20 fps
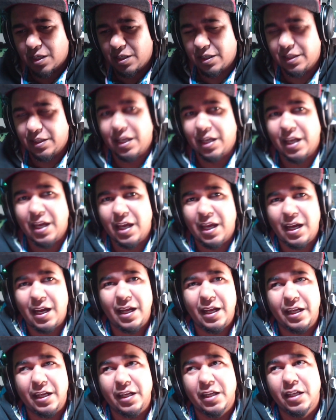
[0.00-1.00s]
they had
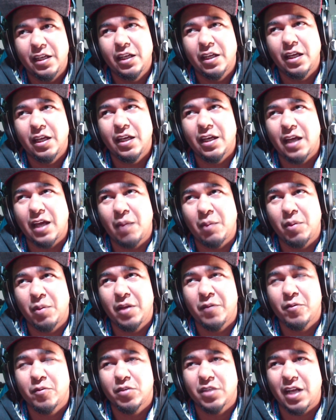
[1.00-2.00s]
like, I
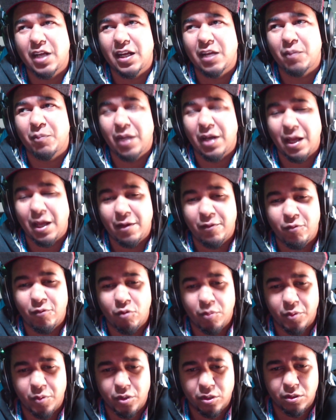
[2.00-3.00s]
believe it was like a
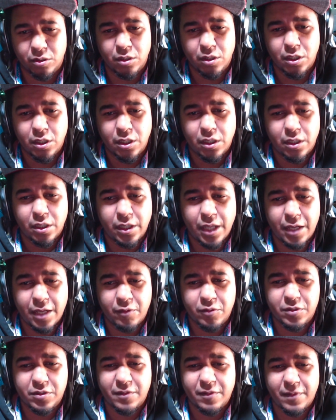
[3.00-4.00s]
platformer that he
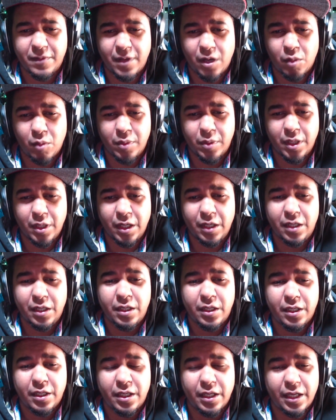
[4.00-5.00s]
was developing,
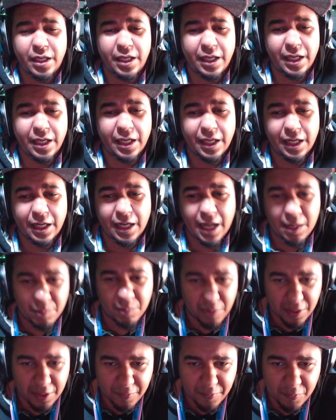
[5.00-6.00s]
and I
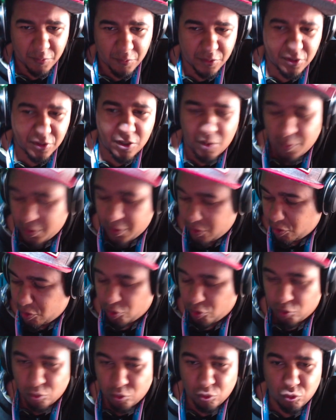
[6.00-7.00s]
believe it was coming
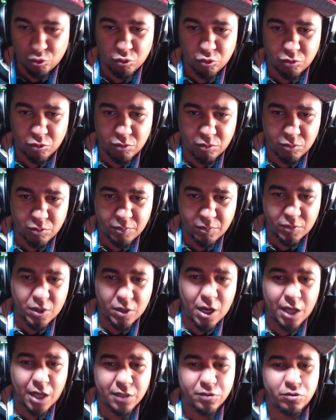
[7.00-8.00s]
to
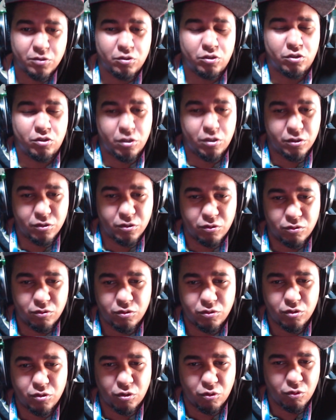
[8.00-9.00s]
consoles also.
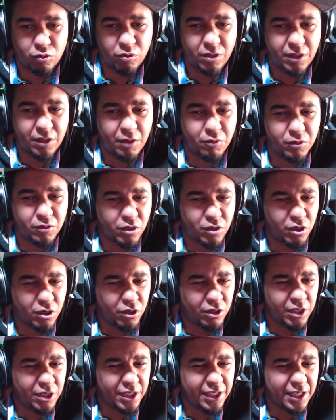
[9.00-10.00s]
So it was
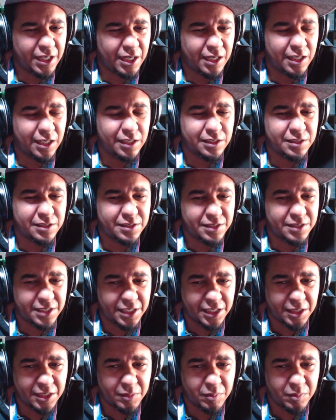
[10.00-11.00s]
currently on
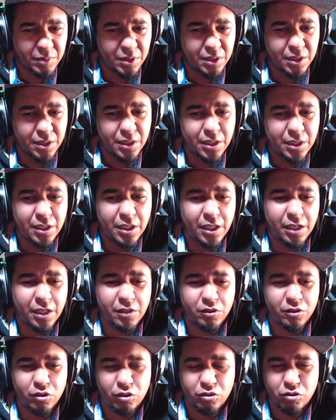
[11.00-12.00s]
Steam, and
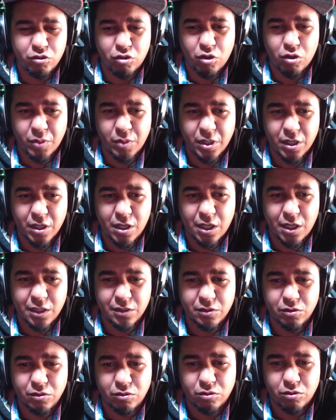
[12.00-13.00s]
it was also coming to
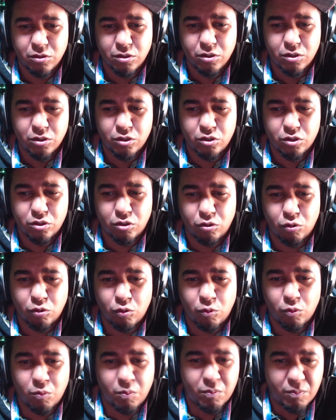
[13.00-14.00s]
console.
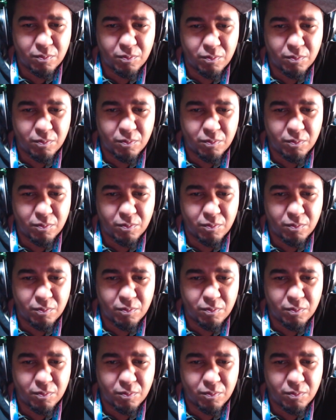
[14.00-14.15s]
So